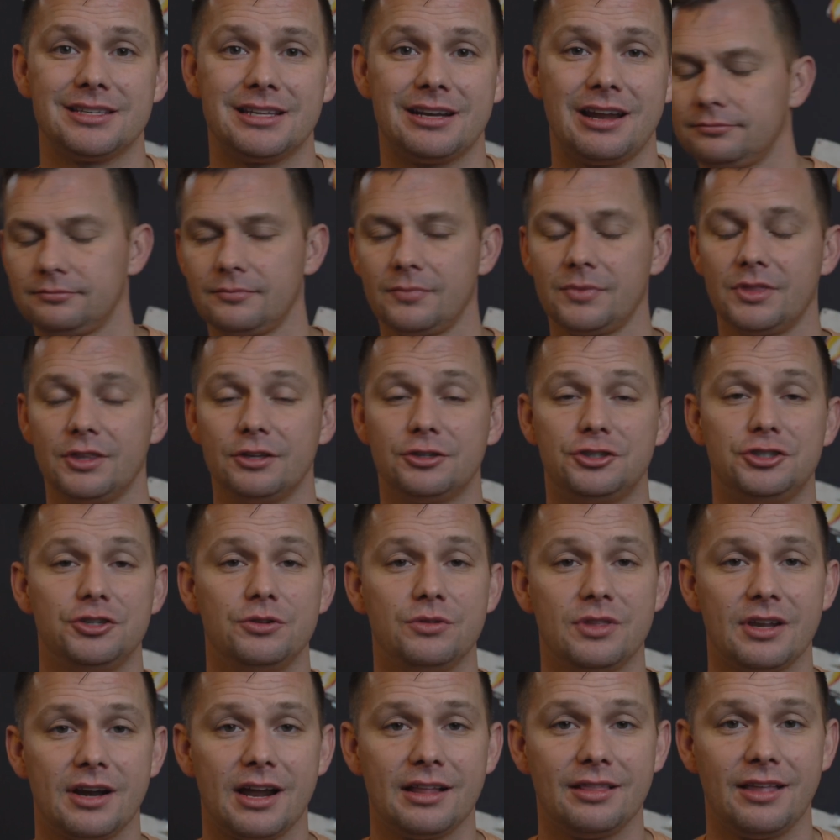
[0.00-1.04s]
and the shoe
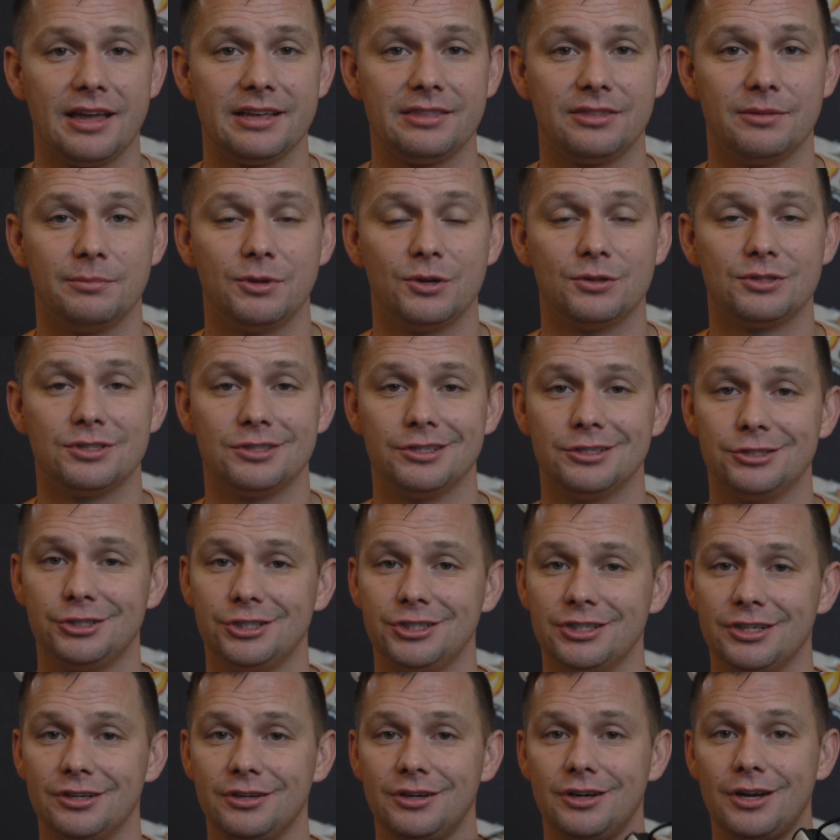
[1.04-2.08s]
that I liked the most this
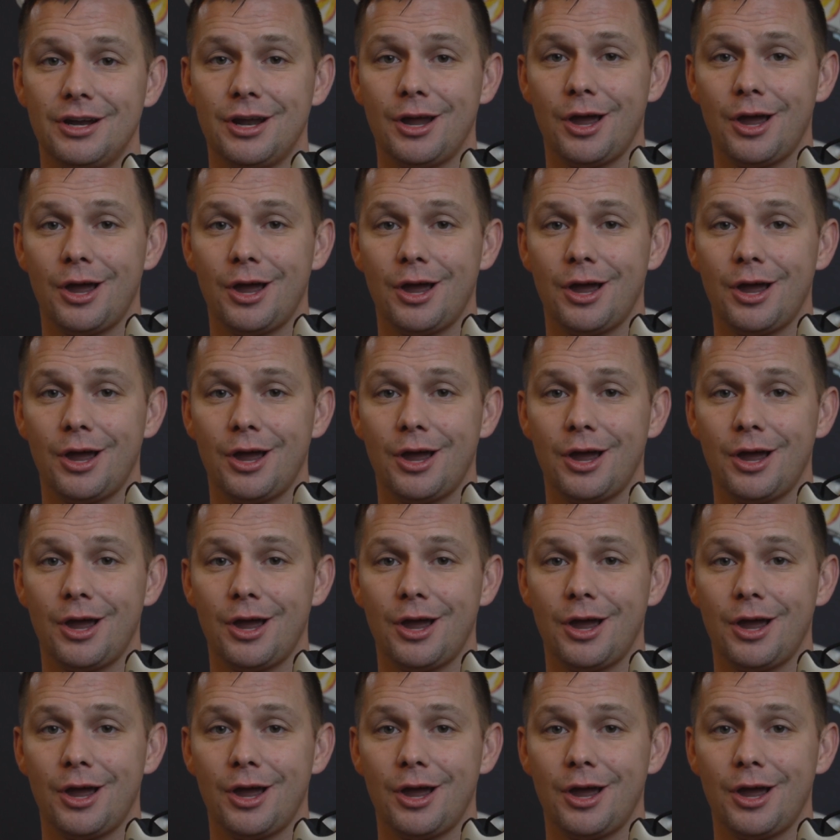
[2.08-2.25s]
year